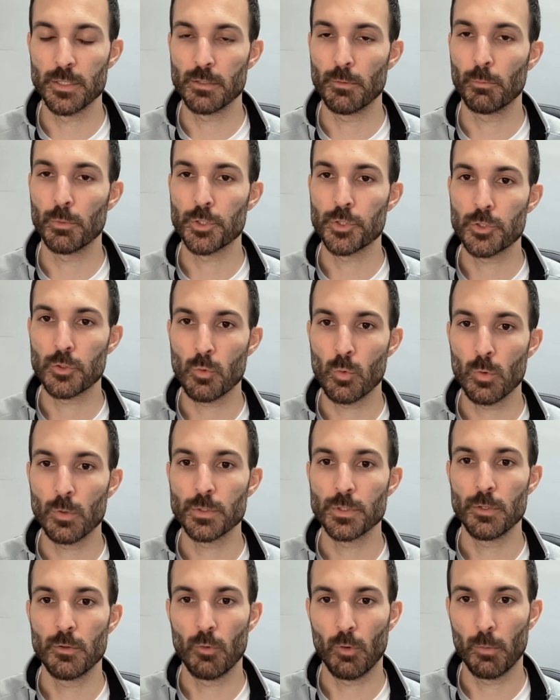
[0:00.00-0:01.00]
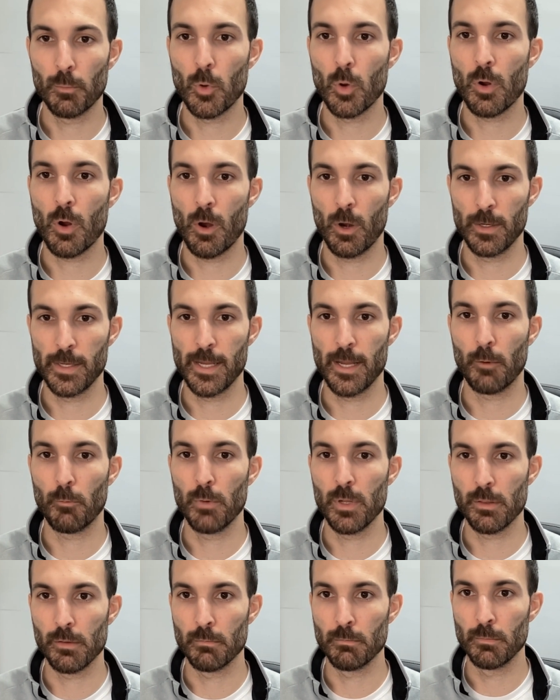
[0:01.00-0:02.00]
It restores a normal cardiac
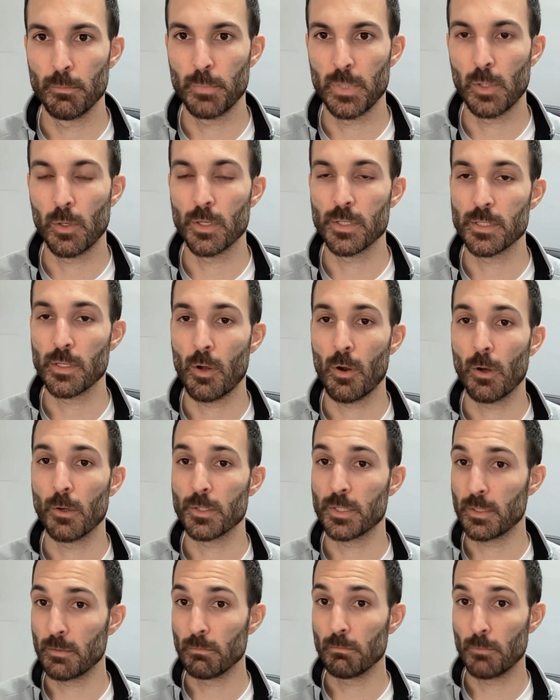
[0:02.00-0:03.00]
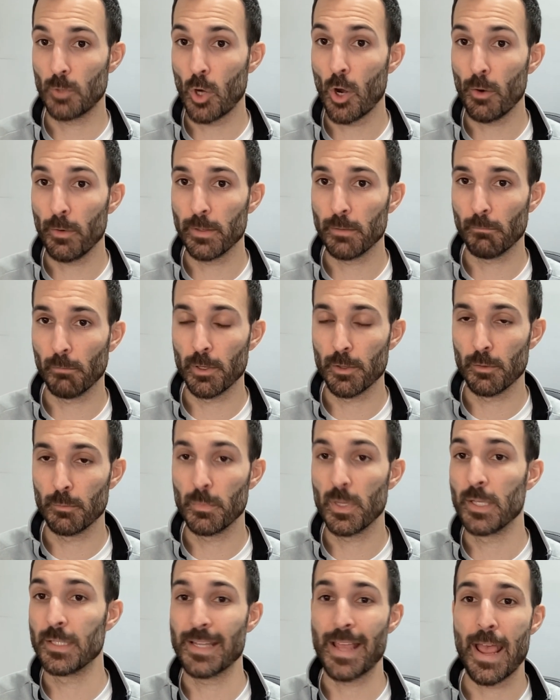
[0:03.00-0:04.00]
rhythm because the heart's current
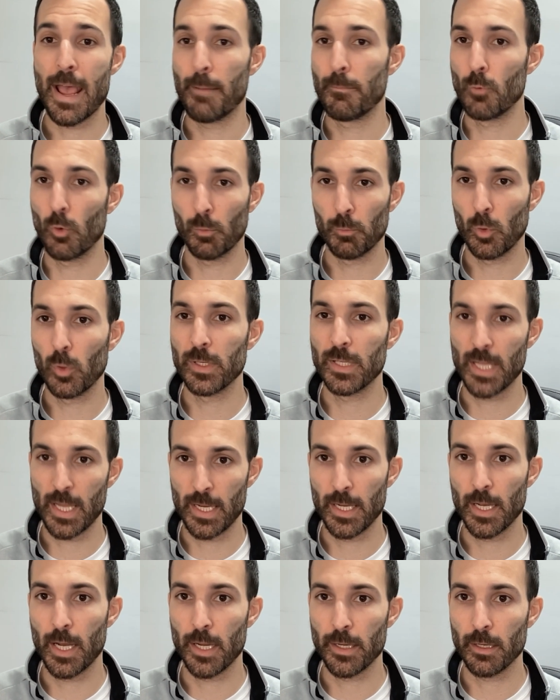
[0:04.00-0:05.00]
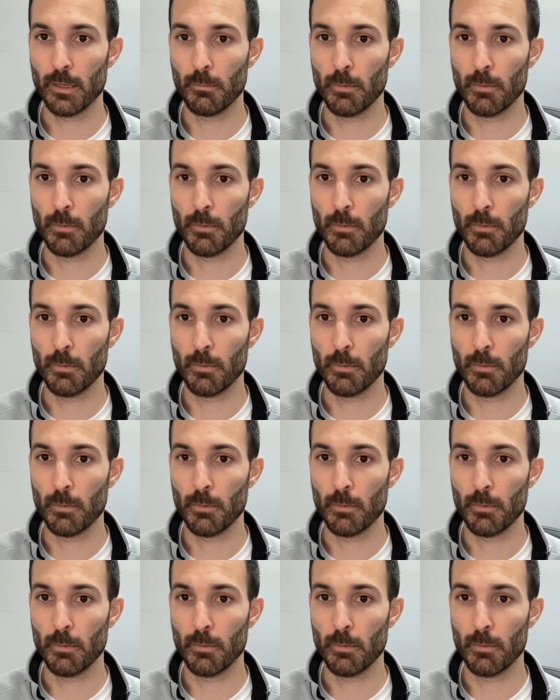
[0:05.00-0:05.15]
rhythm is abnormal and chaotic,